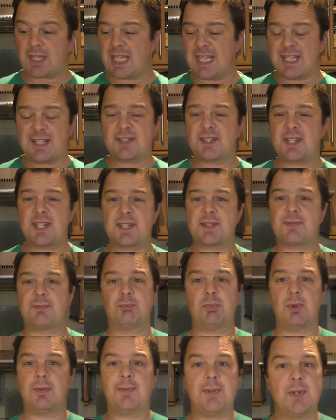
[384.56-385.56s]
Is this
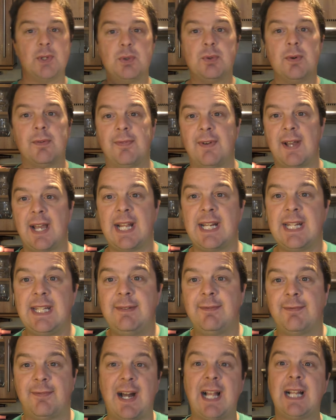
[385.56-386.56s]
review of
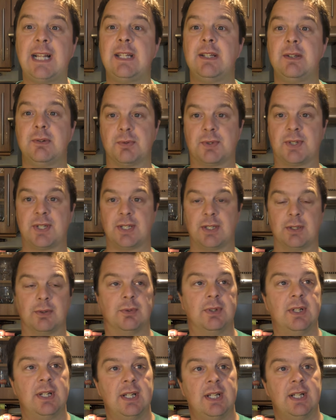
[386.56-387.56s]
any value to
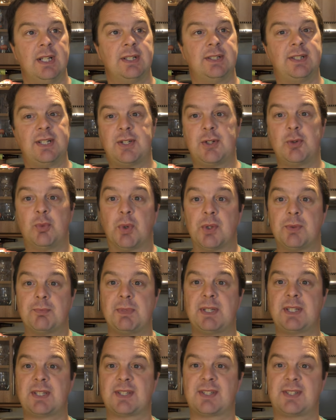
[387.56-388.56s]
you? Did you want
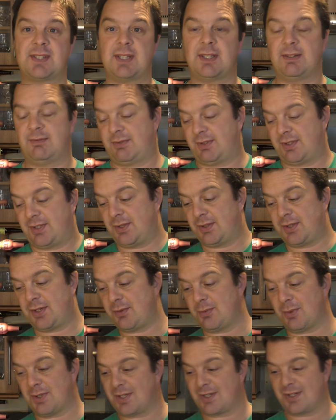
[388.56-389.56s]
me to see? Did
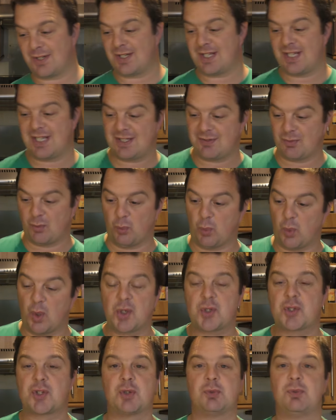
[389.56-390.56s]
you want to kind of
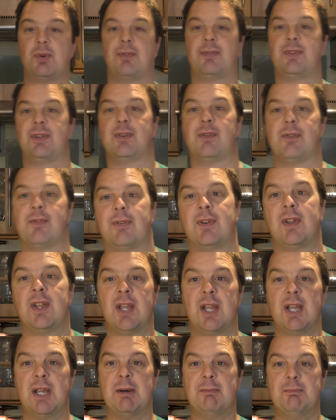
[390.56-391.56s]
watch a review of
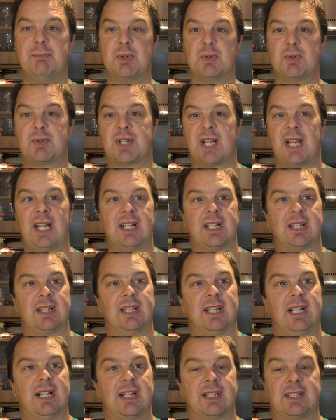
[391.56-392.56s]
Moosehead
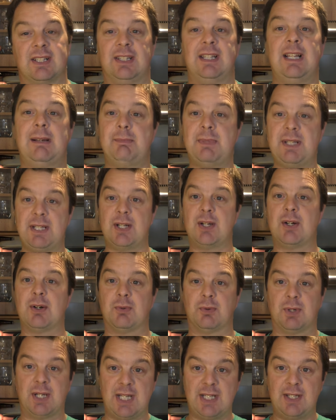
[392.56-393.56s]
Lager? Let me
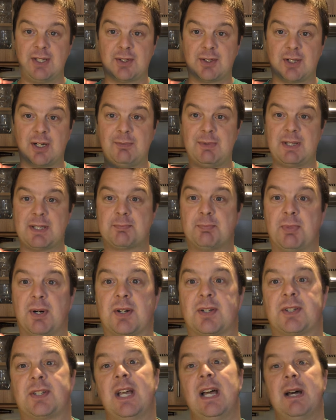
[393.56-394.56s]
know in the comments
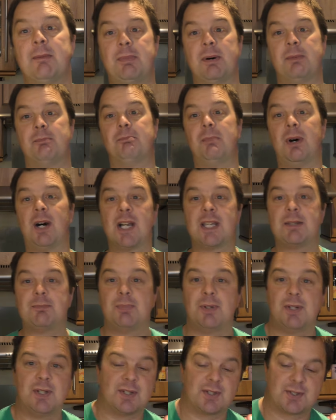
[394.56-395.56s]
box. But my
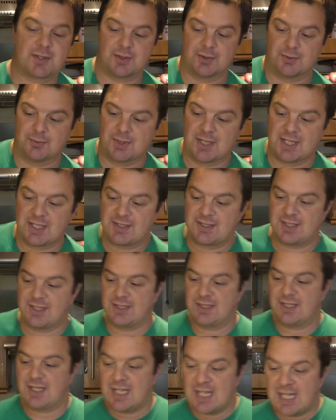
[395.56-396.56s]
personal
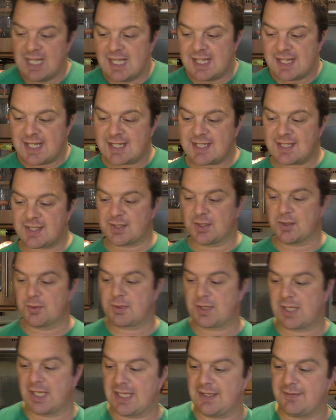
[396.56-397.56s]
rating, this is
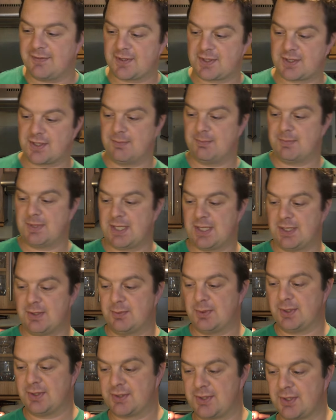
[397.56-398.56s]
okay for somebody who
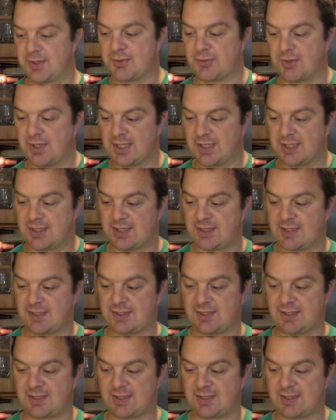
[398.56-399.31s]
wants a drink